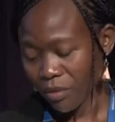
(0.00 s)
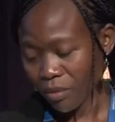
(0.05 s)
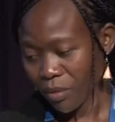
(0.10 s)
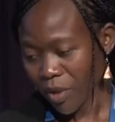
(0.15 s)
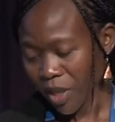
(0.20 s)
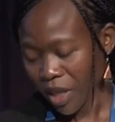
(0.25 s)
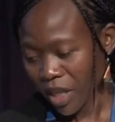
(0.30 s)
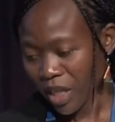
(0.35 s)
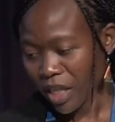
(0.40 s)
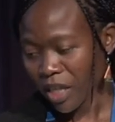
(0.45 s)

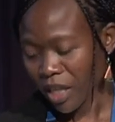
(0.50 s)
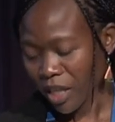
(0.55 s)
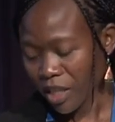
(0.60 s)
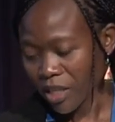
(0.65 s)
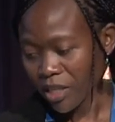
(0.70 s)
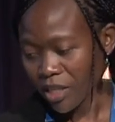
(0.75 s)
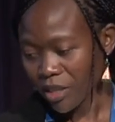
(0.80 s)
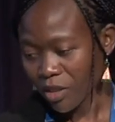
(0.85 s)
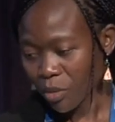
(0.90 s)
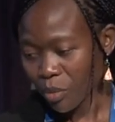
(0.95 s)
we think
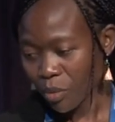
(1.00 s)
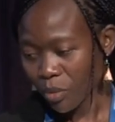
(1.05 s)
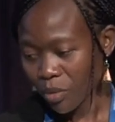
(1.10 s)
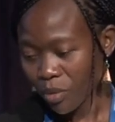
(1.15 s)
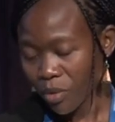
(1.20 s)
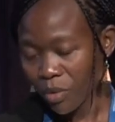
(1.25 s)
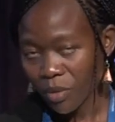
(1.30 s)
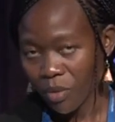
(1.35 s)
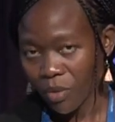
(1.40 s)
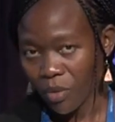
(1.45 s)
that
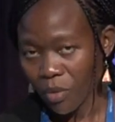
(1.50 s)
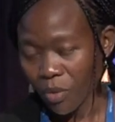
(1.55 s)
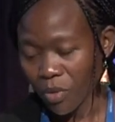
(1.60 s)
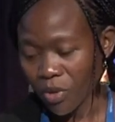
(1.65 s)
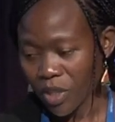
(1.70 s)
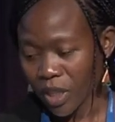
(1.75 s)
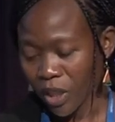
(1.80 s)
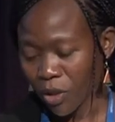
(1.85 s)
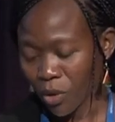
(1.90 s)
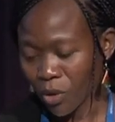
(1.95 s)

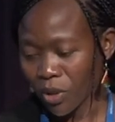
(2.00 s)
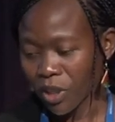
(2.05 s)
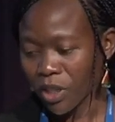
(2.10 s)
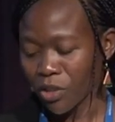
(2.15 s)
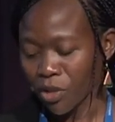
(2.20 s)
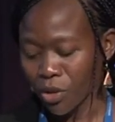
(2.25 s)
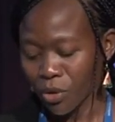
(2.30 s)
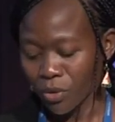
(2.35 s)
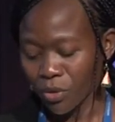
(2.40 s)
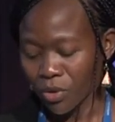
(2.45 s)
stakeholders
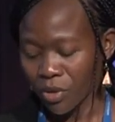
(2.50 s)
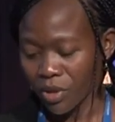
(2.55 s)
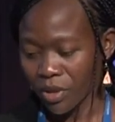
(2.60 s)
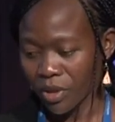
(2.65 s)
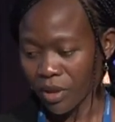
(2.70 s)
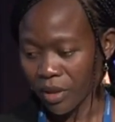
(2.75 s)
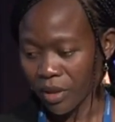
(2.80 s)
should